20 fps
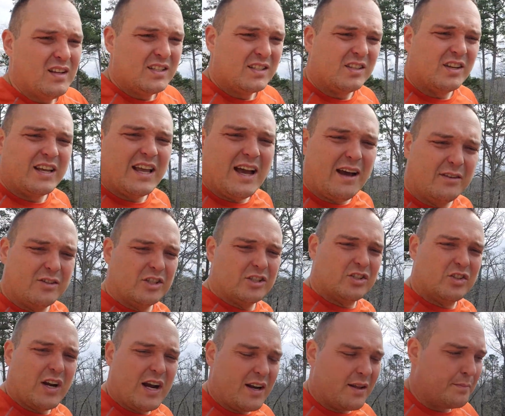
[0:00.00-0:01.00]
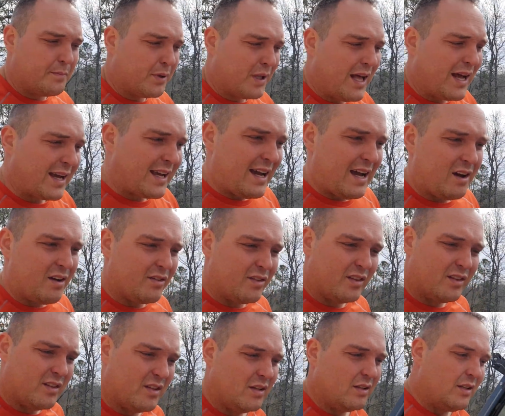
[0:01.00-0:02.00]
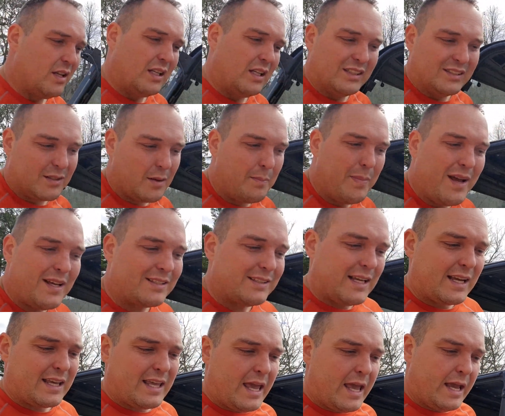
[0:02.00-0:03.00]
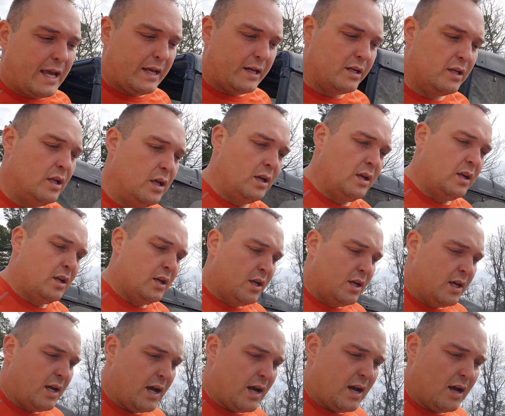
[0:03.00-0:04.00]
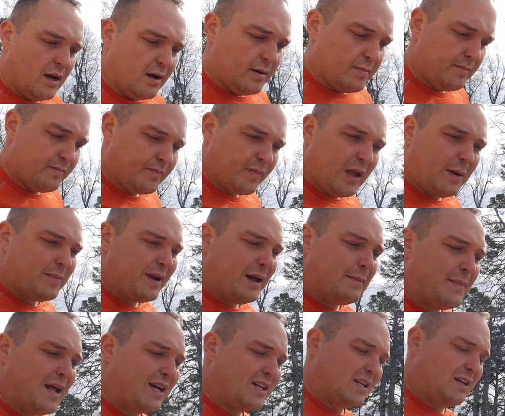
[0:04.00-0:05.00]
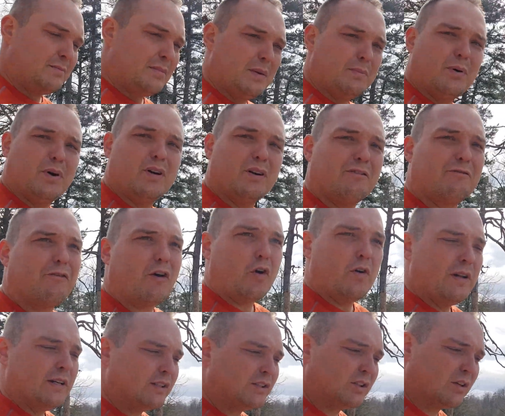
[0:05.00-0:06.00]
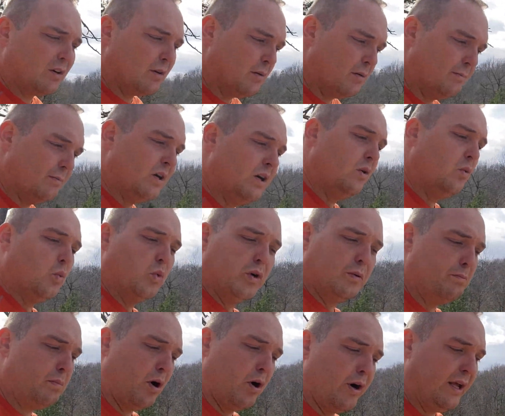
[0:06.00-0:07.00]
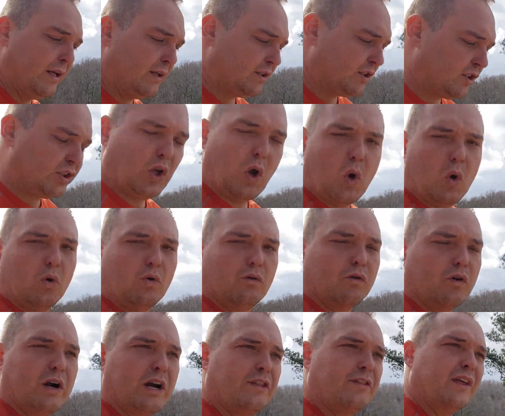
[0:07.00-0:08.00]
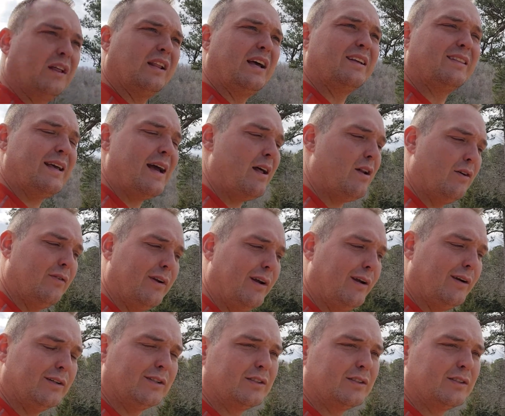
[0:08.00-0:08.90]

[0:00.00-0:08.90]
So yeah, I'll just try to block out oh, the best I can um, I mean, I'm not going to be putting a furnace or a, a wood burning stove or anything like that over here.